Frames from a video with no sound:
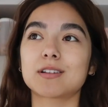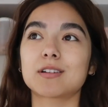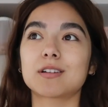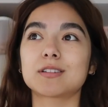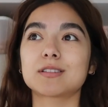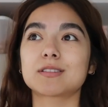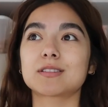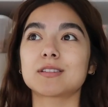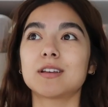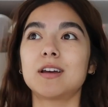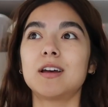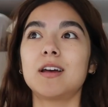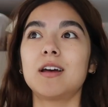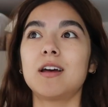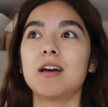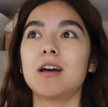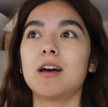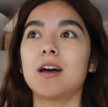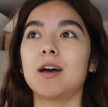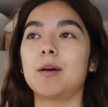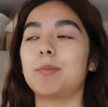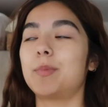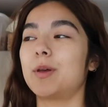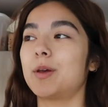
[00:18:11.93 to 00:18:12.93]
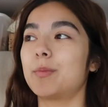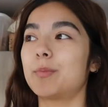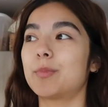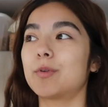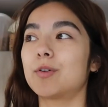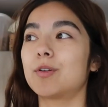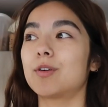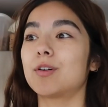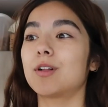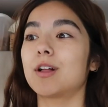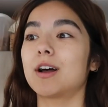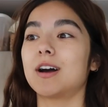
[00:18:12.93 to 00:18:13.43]
There's a pit
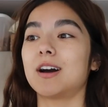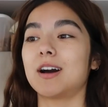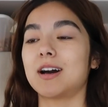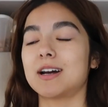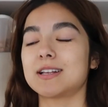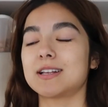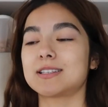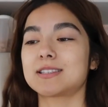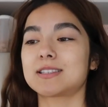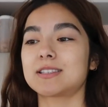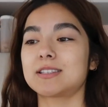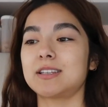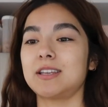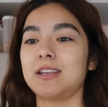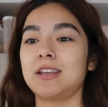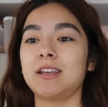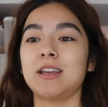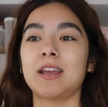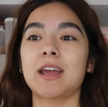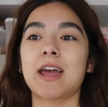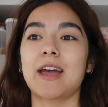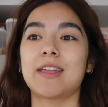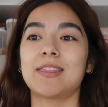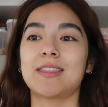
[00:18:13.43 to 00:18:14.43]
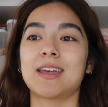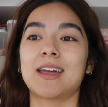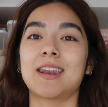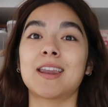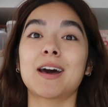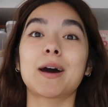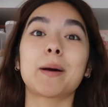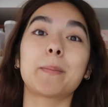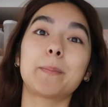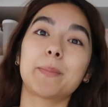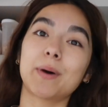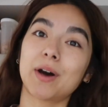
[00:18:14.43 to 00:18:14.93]
bull, a husky, and then
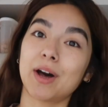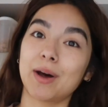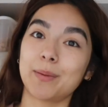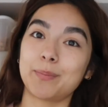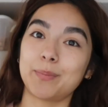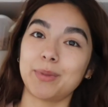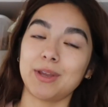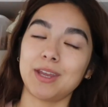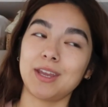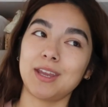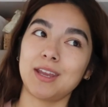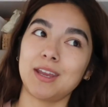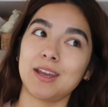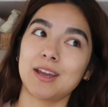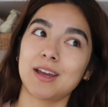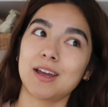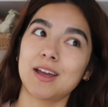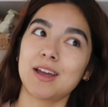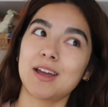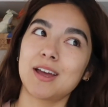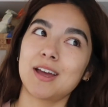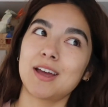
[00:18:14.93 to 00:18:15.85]
a puppy